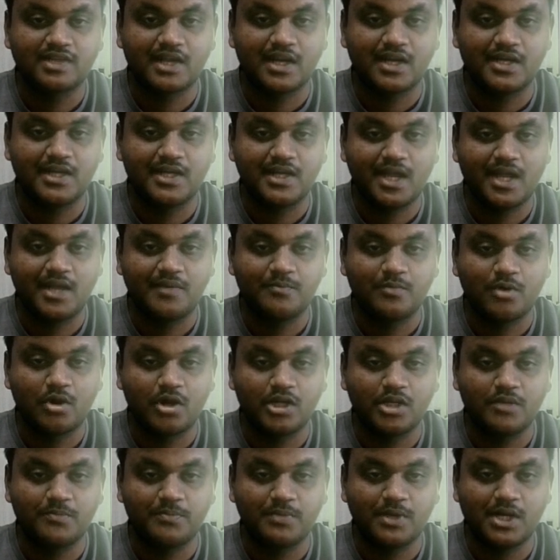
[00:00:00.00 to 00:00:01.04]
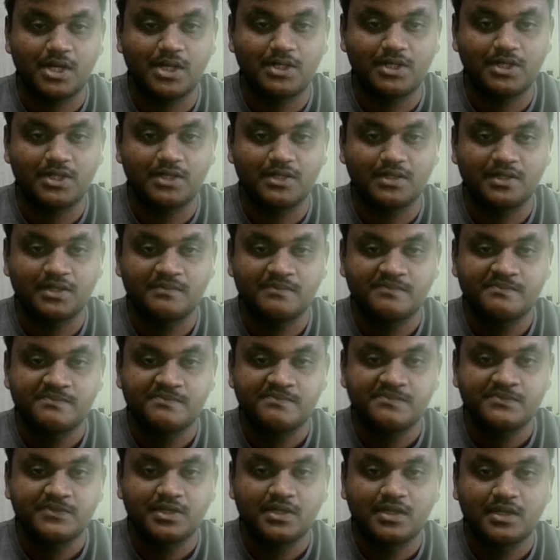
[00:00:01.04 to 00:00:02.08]
ID and body part
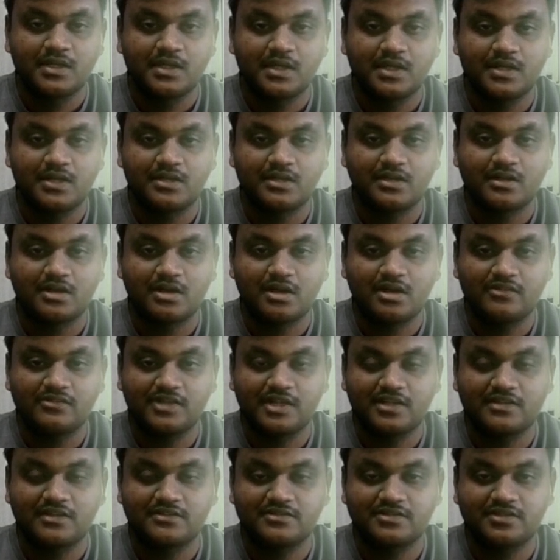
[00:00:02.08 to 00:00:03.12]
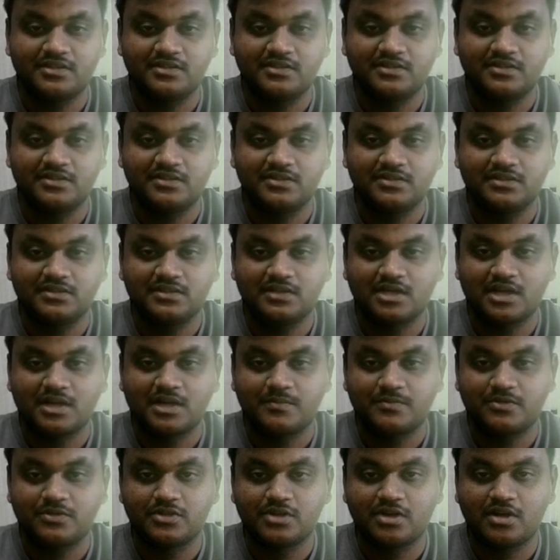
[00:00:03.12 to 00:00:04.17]
and raw section.
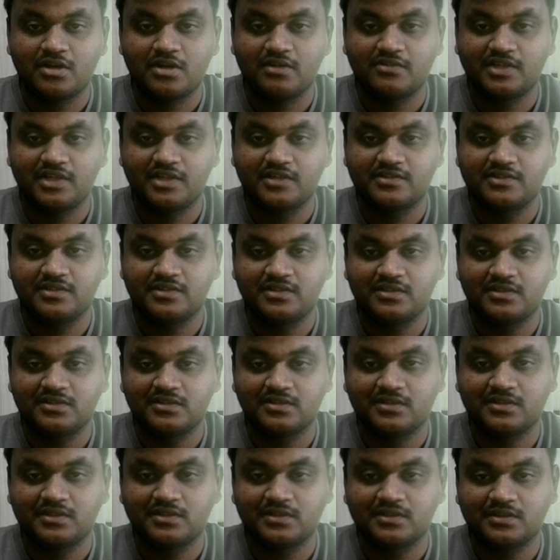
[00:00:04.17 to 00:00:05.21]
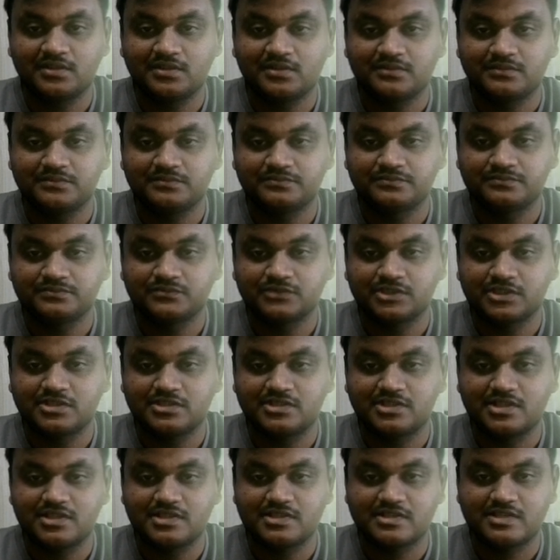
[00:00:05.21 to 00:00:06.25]
Come to the raw section
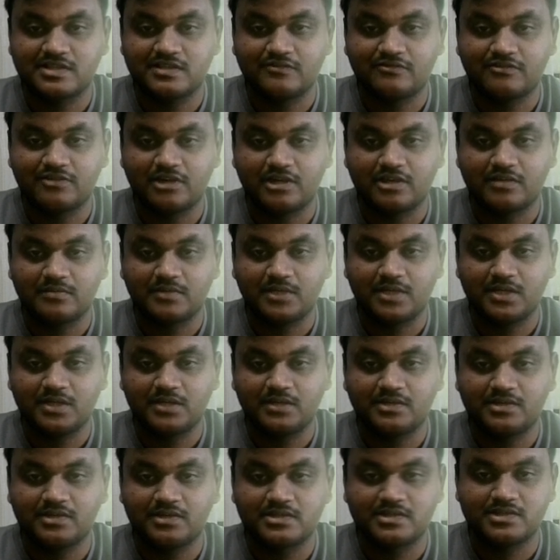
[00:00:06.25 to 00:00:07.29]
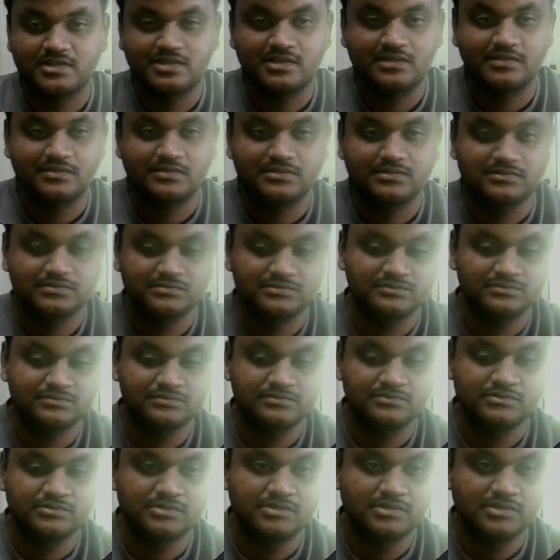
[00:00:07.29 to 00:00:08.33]
JSON format JSON
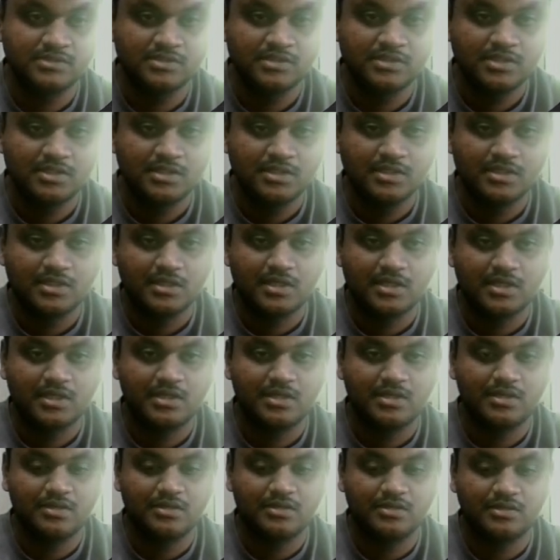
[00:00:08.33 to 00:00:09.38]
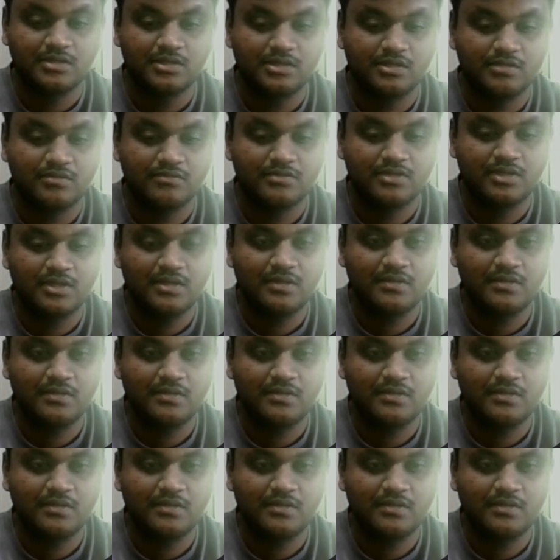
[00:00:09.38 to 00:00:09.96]
and give